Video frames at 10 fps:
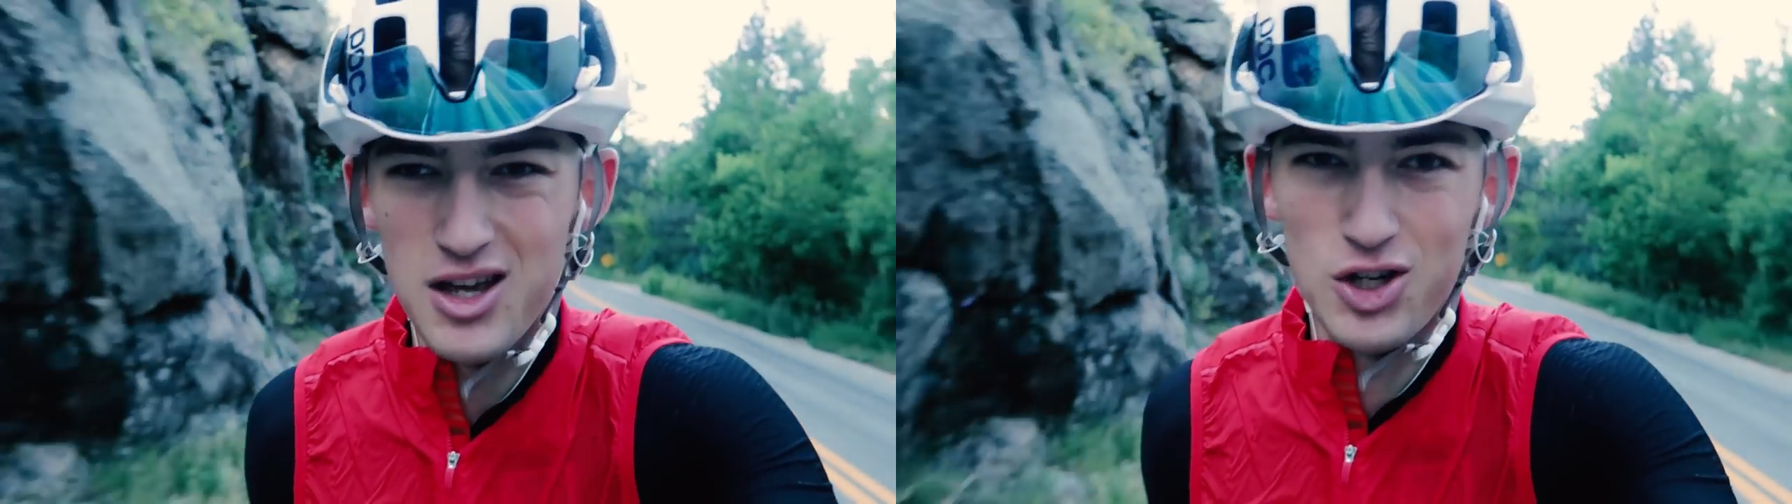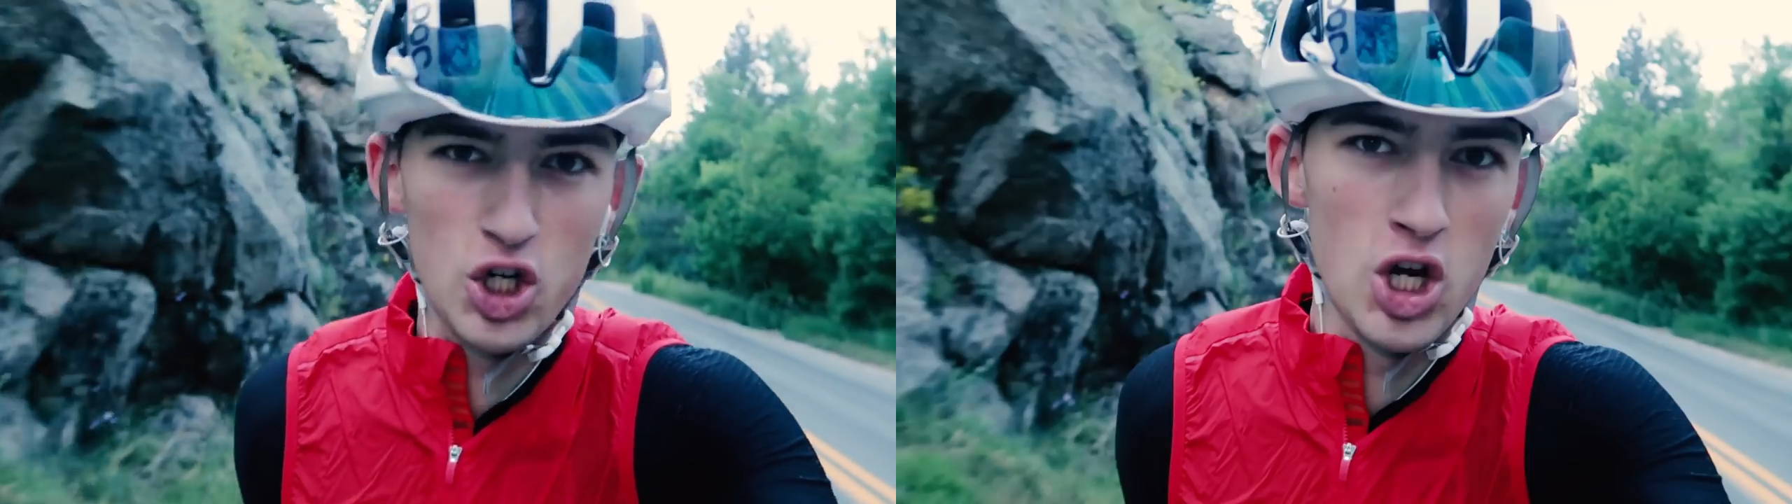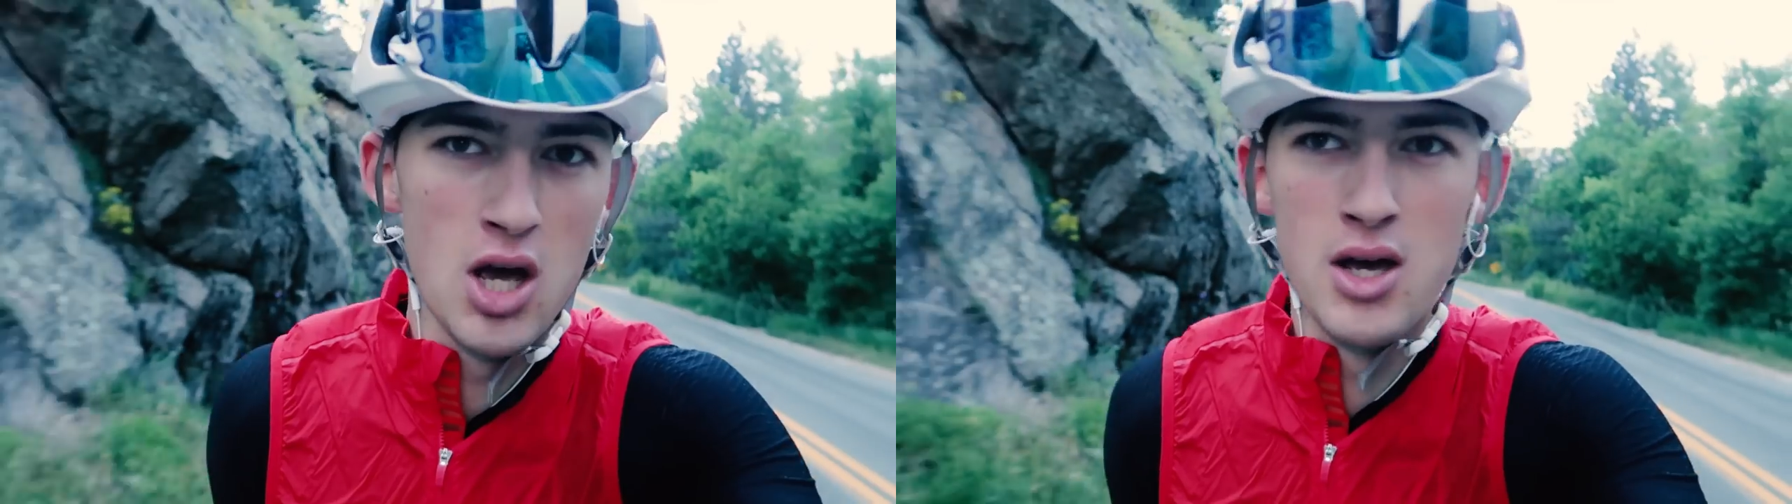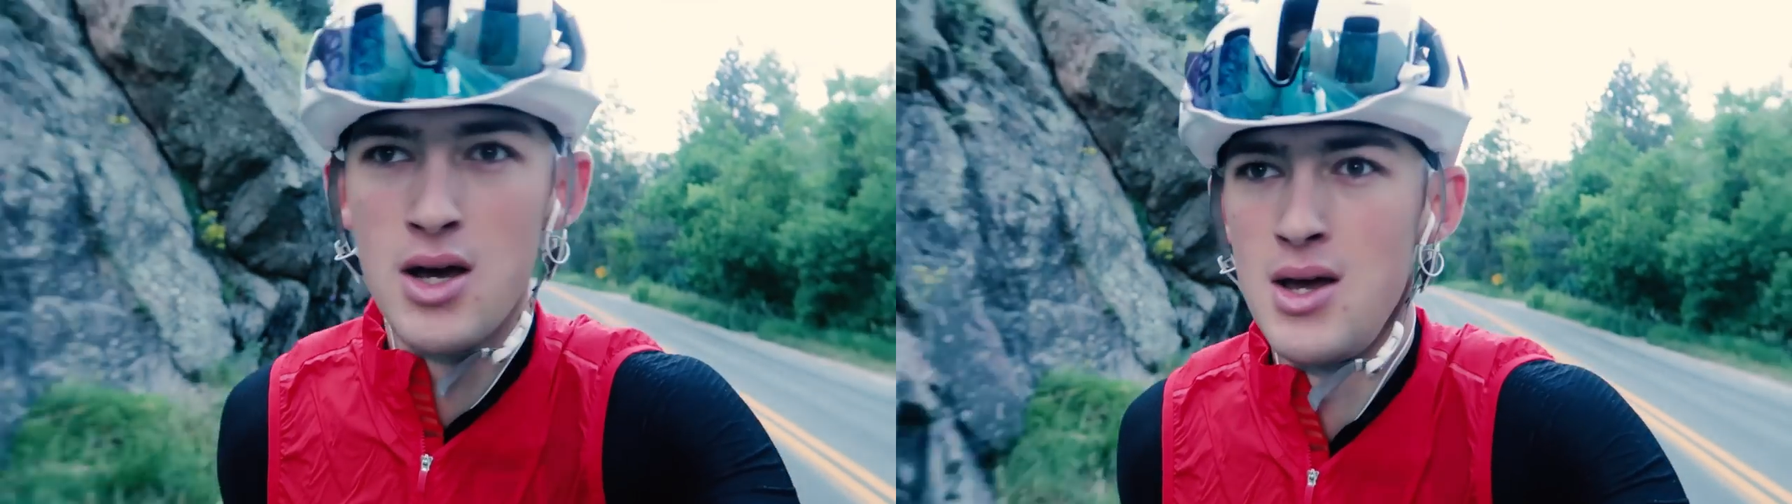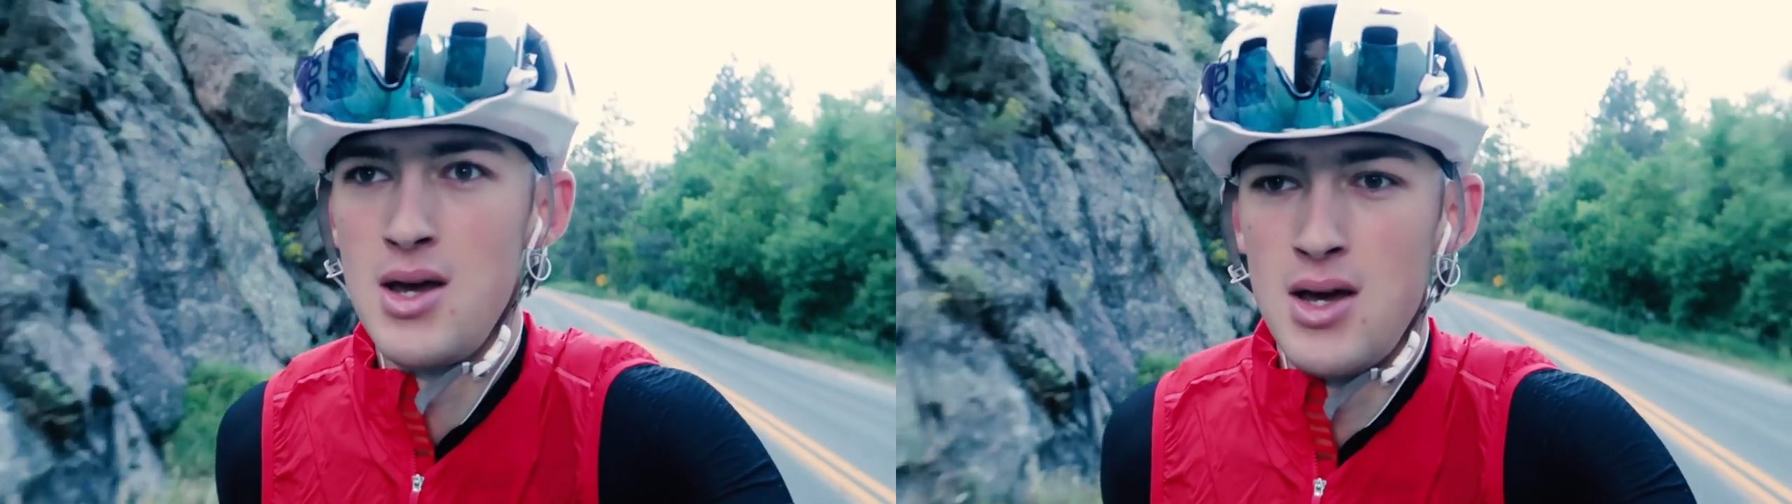ish.
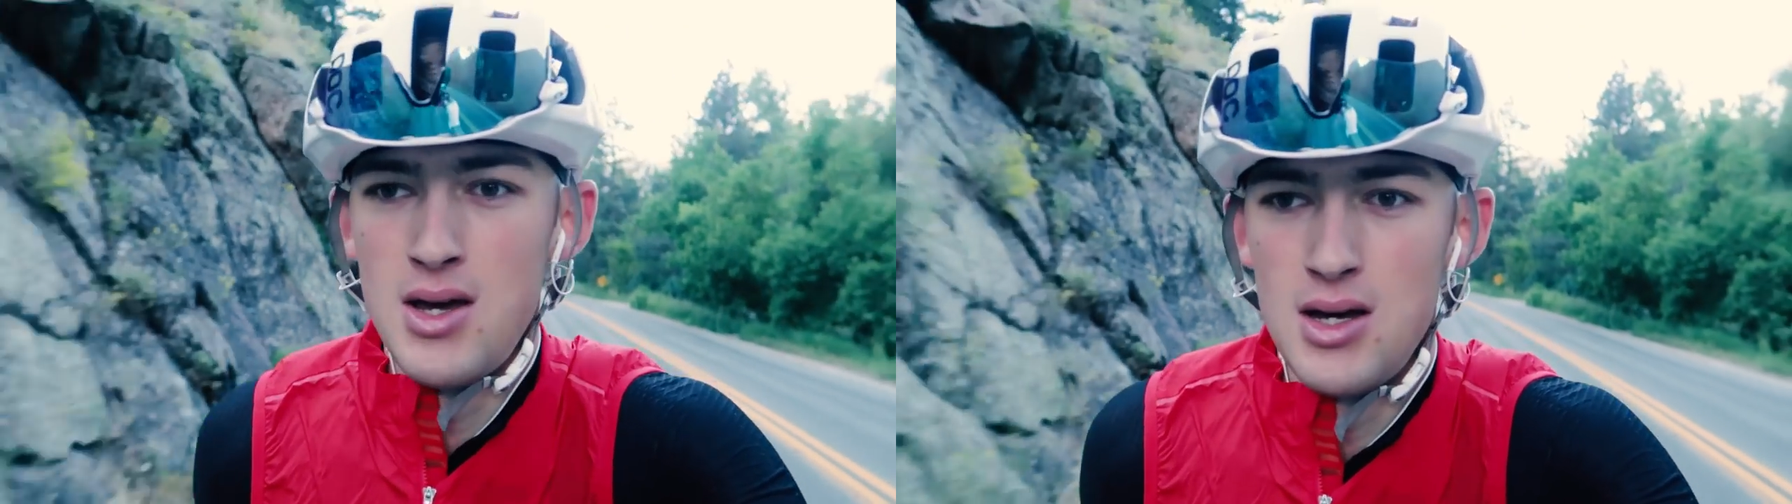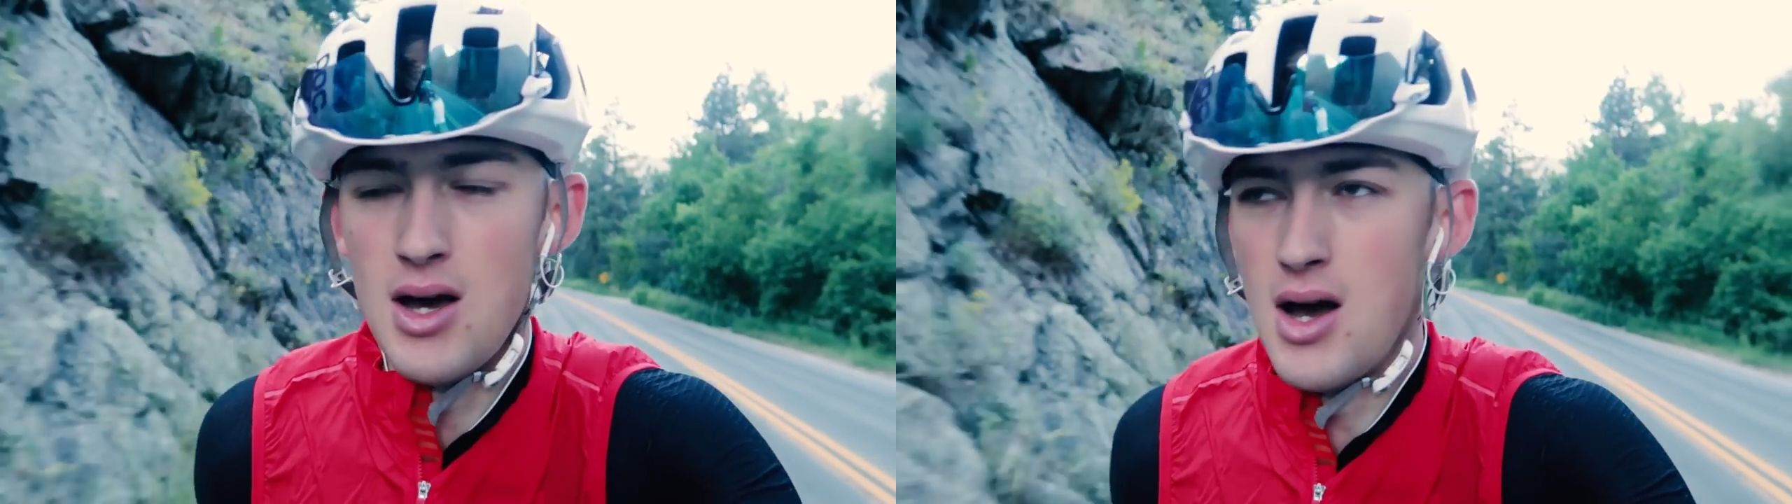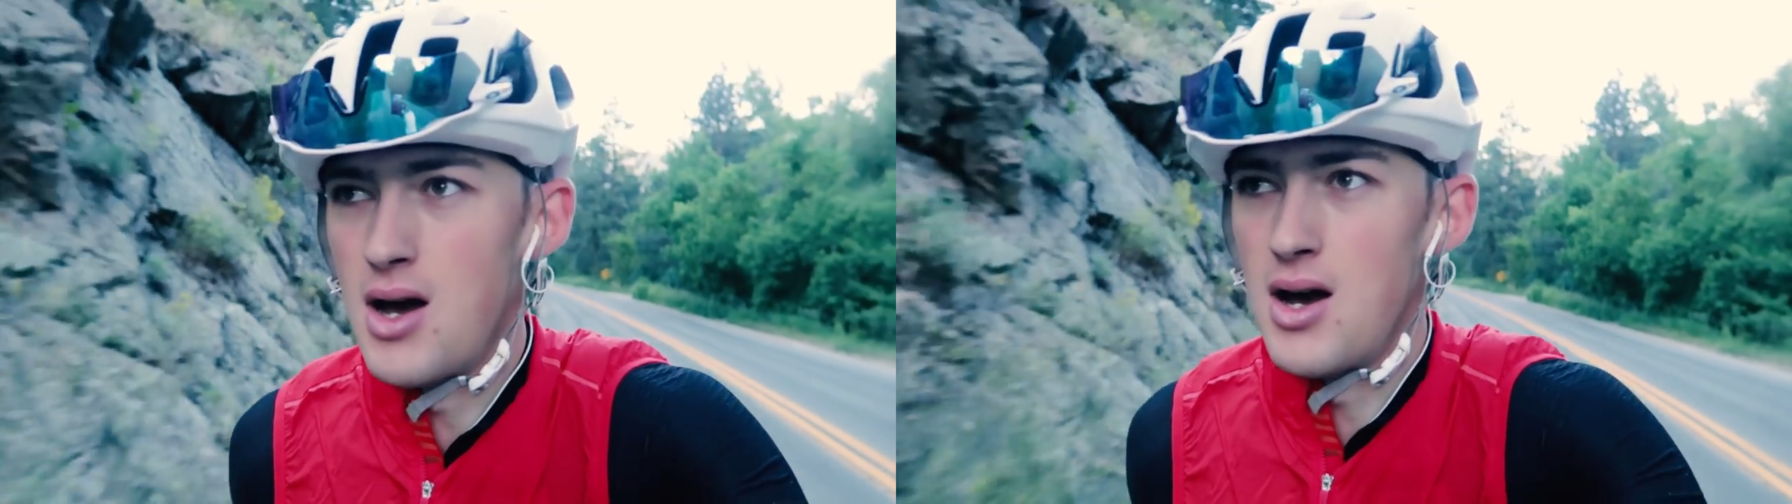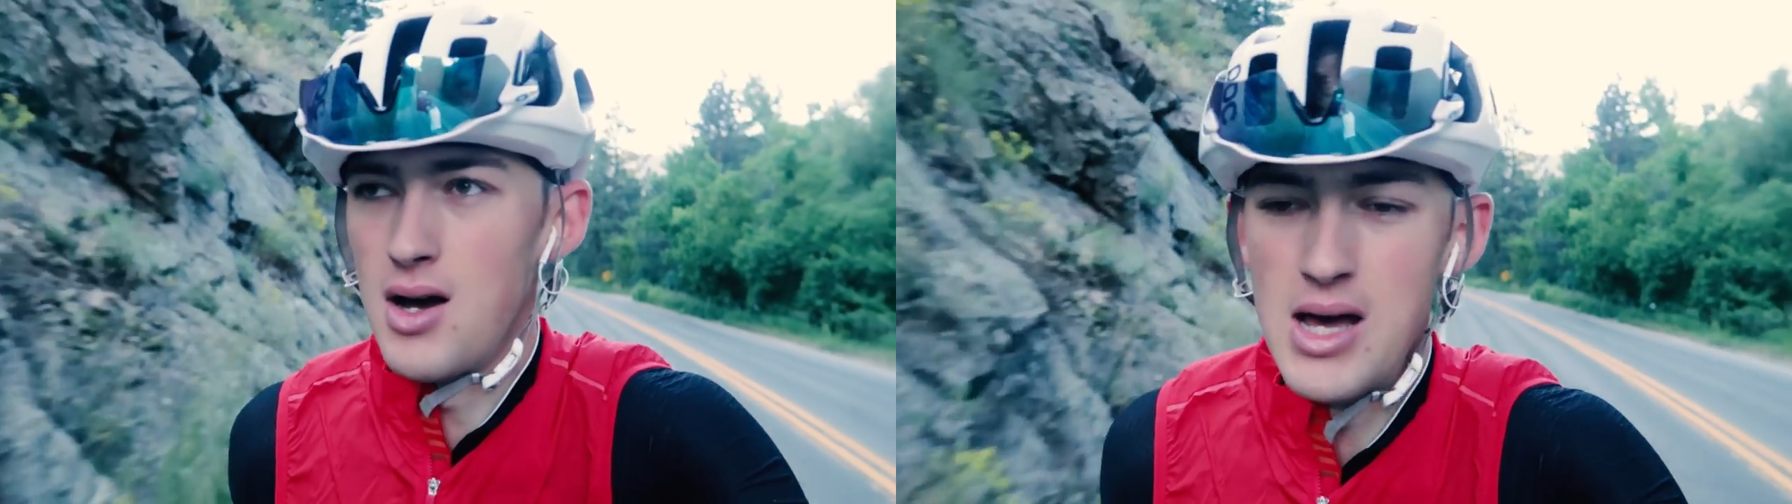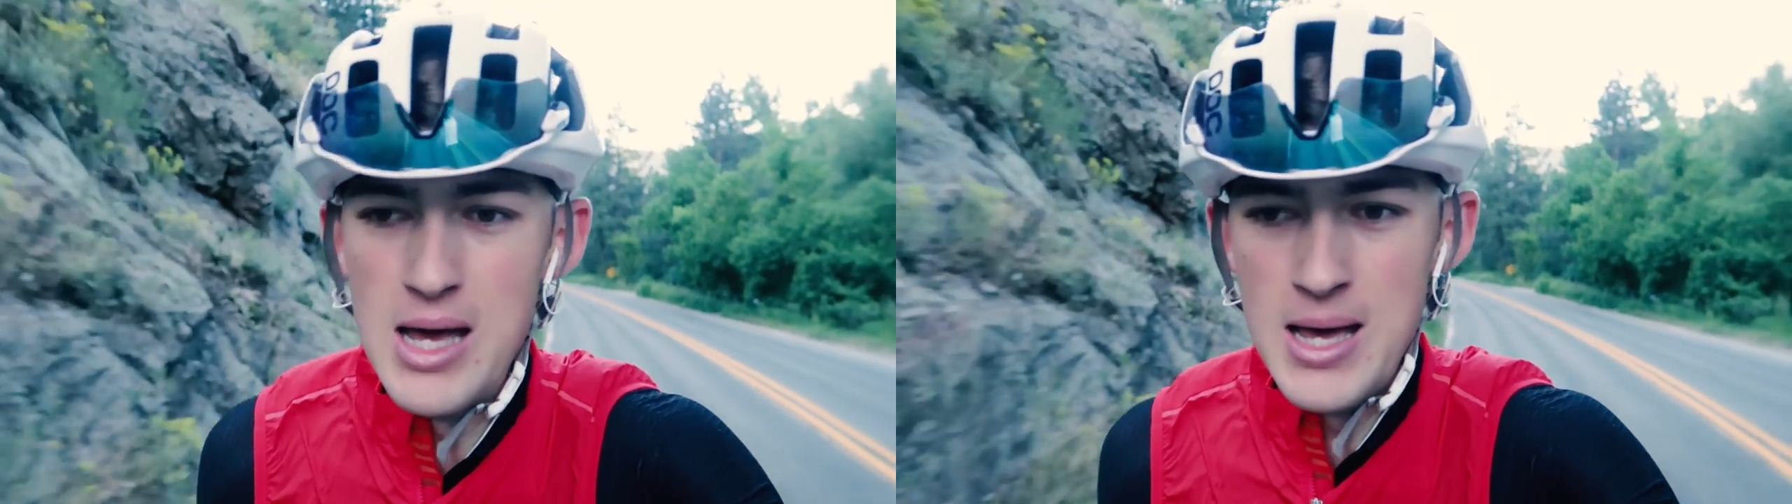And